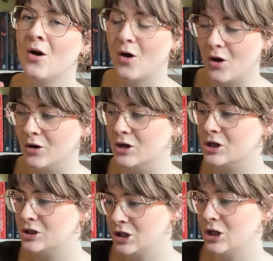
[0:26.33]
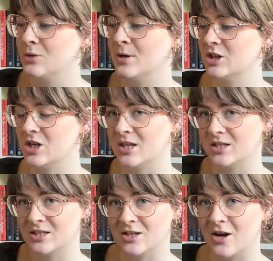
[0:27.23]
on too much at the
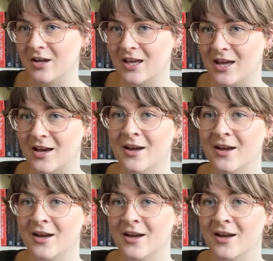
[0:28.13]
start here.